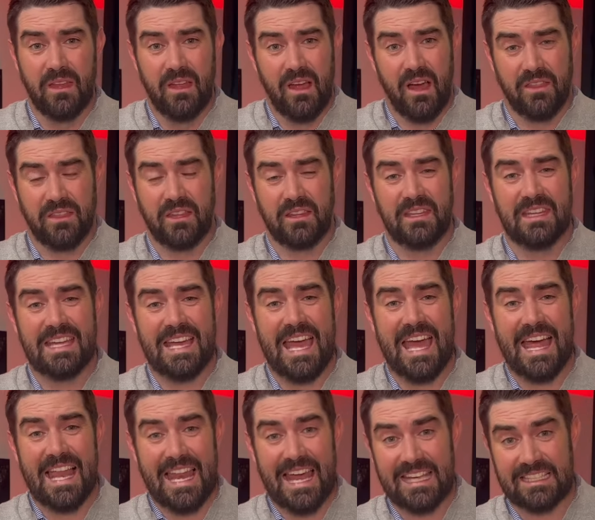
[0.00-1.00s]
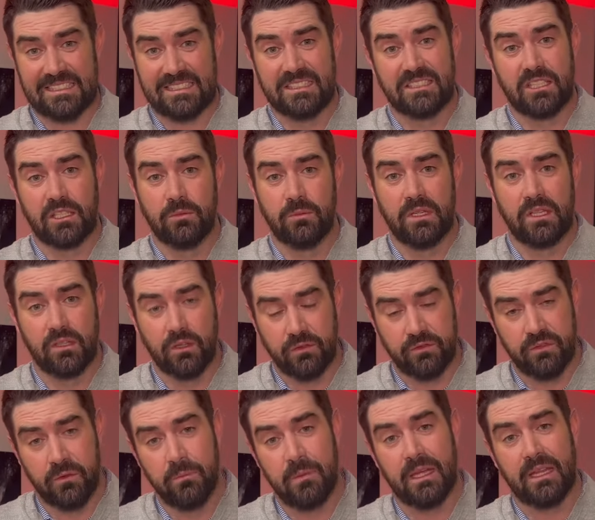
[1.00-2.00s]
I think the LS is going to be good
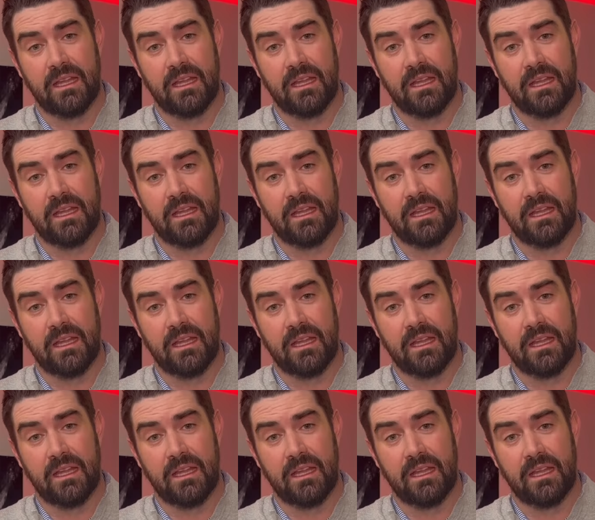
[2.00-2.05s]
for me.